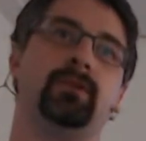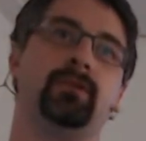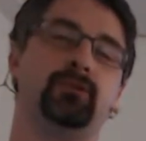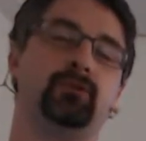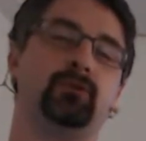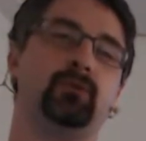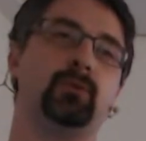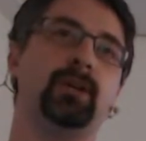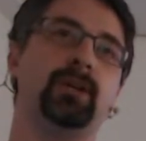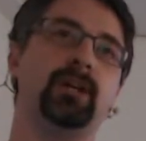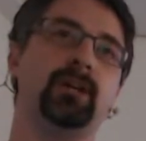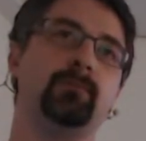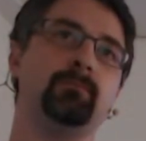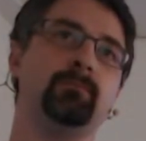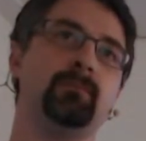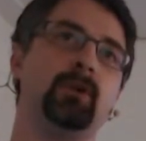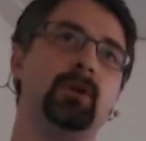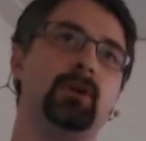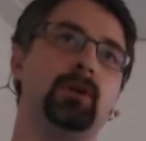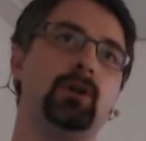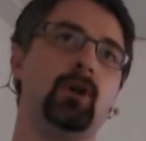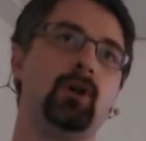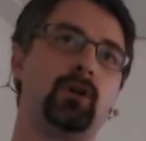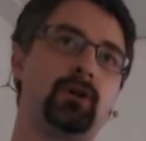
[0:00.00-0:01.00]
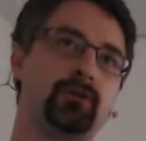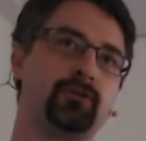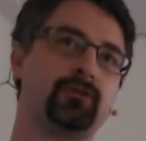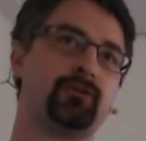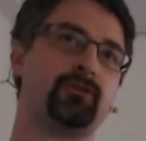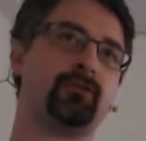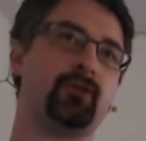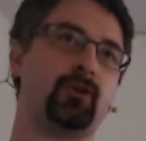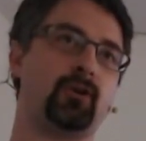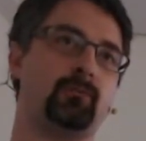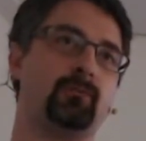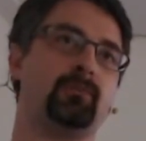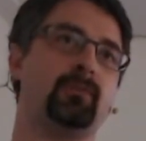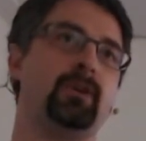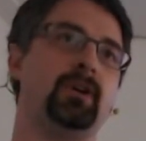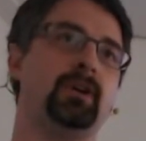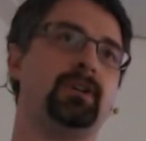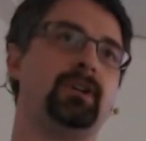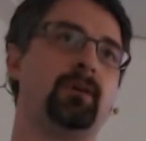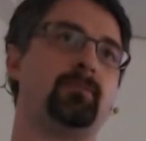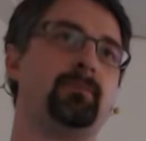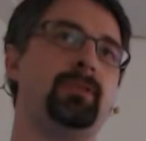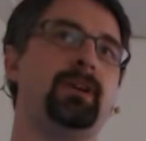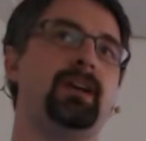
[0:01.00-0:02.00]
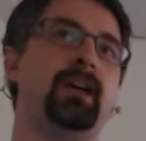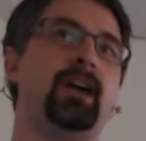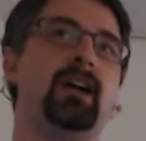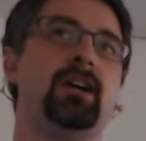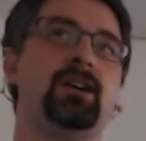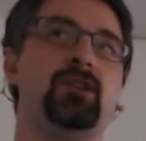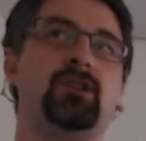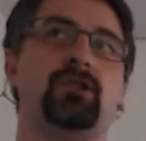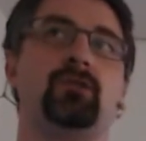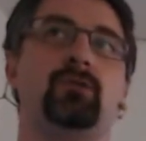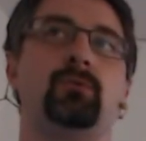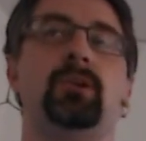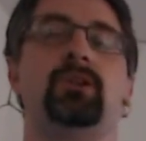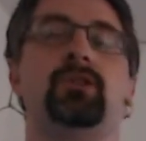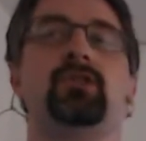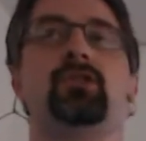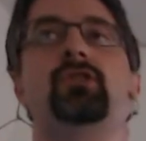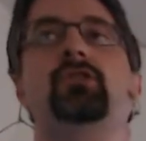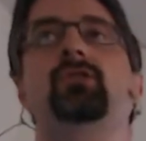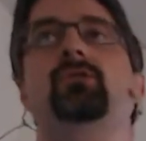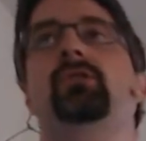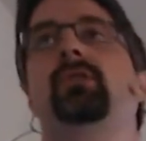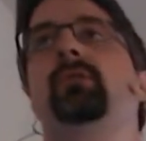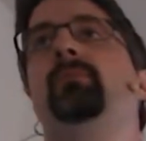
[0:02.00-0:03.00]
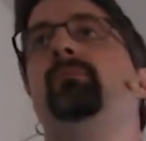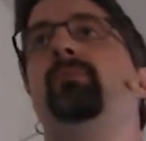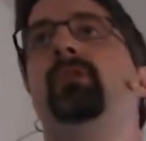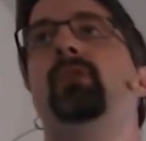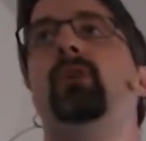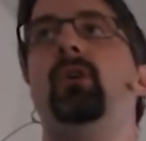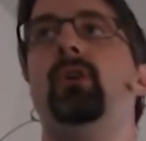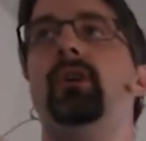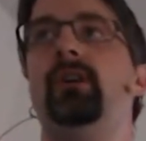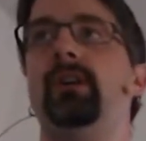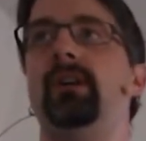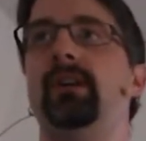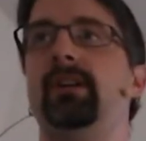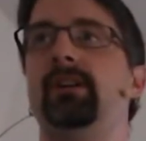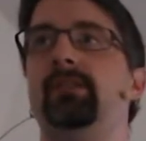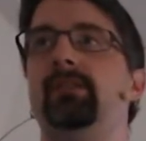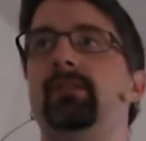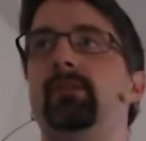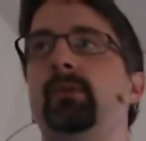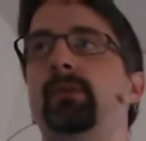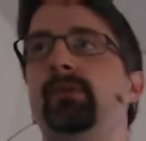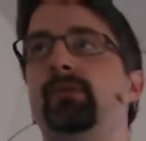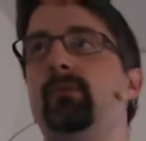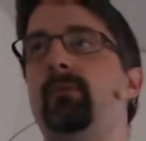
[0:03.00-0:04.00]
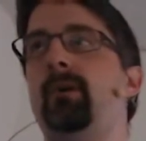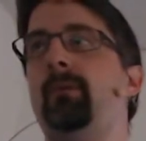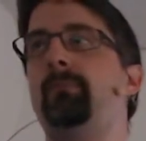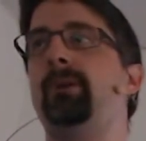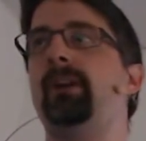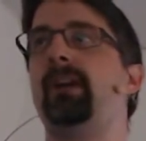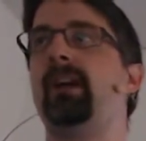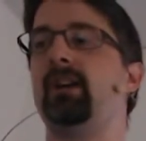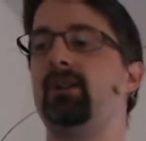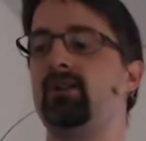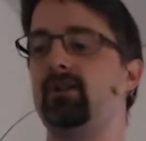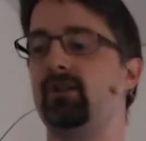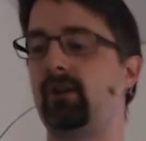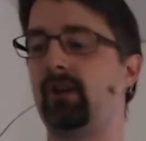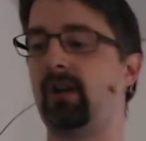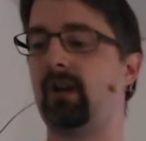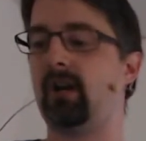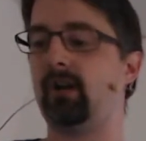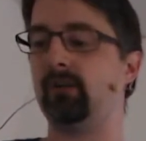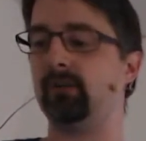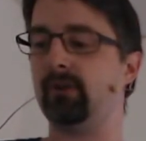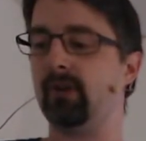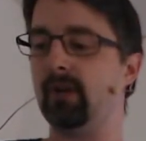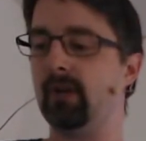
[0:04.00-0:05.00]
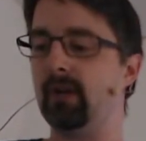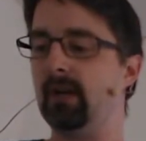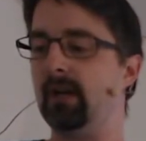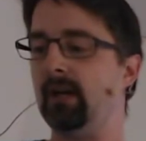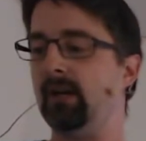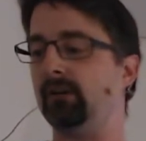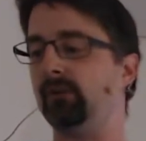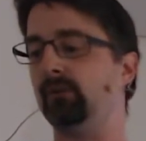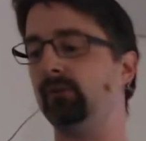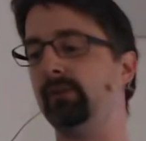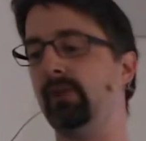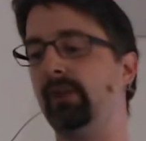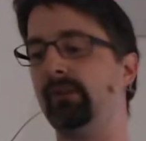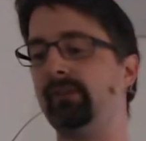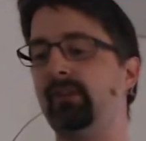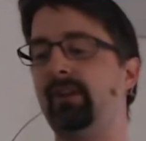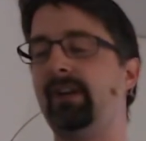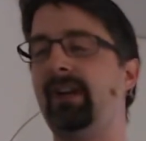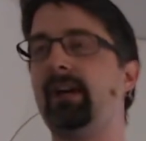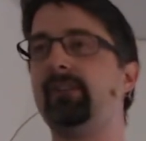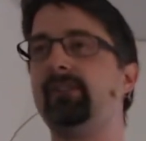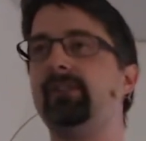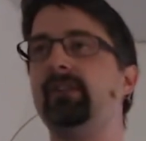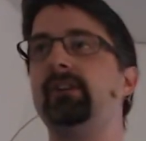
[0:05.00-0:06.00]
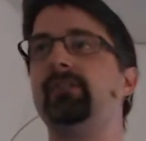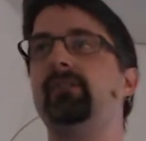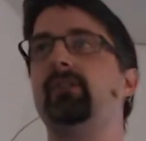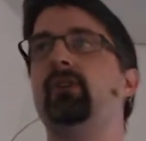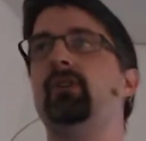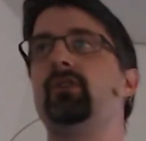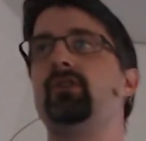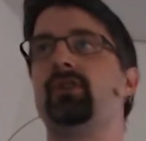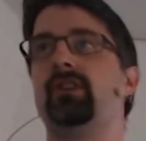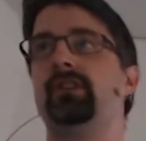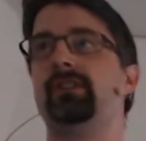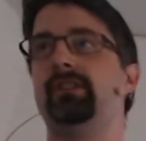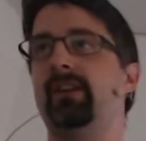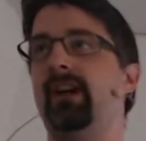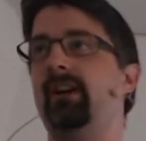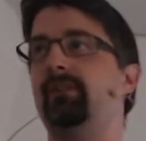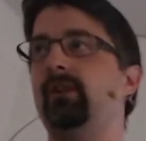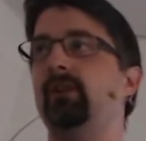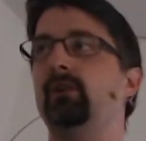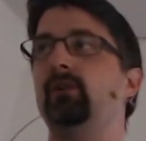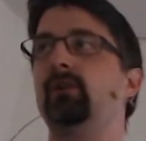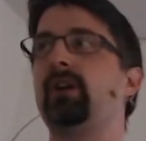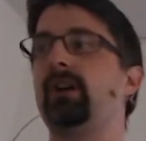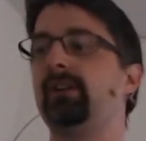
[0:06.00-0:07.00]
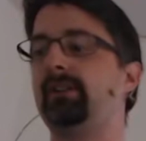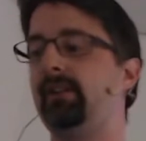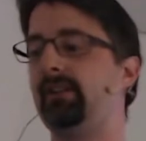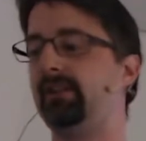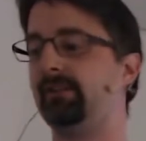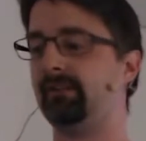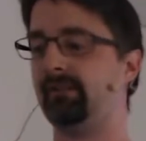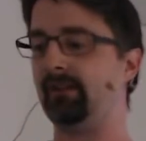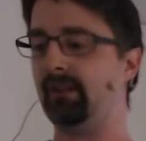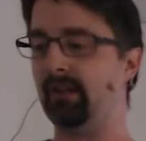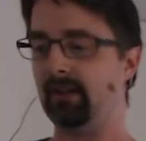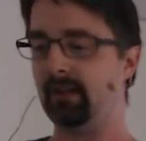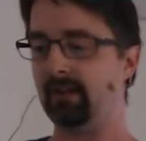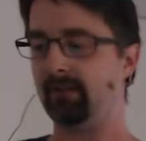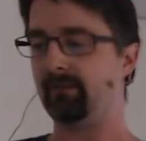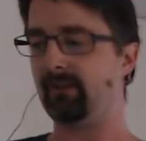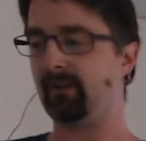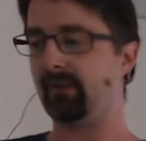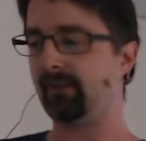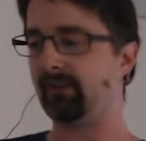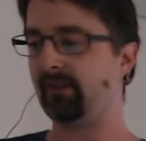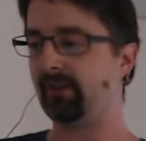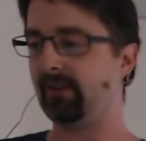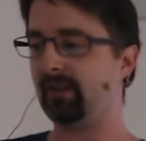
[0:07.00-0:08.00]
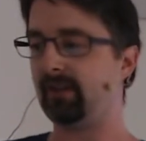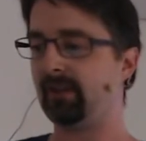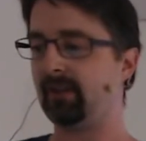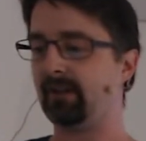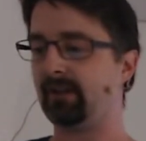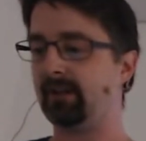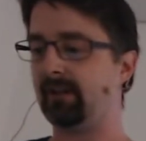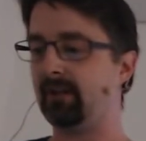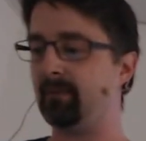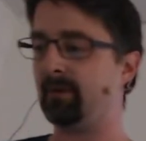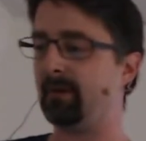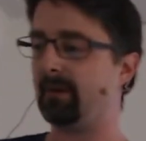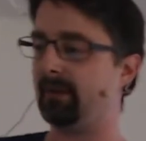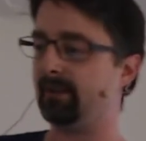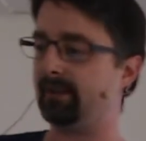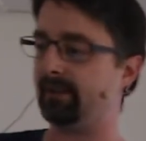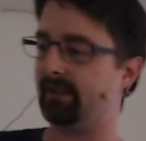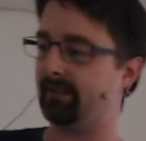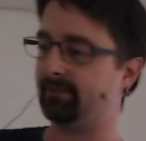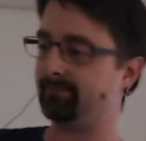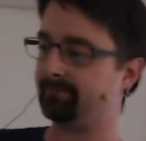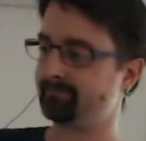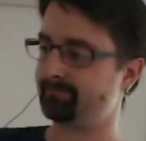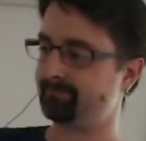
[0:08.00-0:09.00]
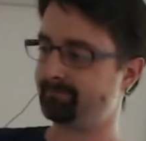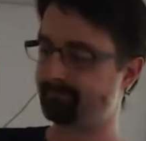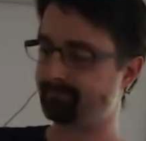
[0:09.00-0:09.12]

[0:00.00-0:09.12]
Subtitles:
stream logs from an application which you deploy in Swisscom Application Cloud to this Elasticsearch, and have a look at it with Kibana.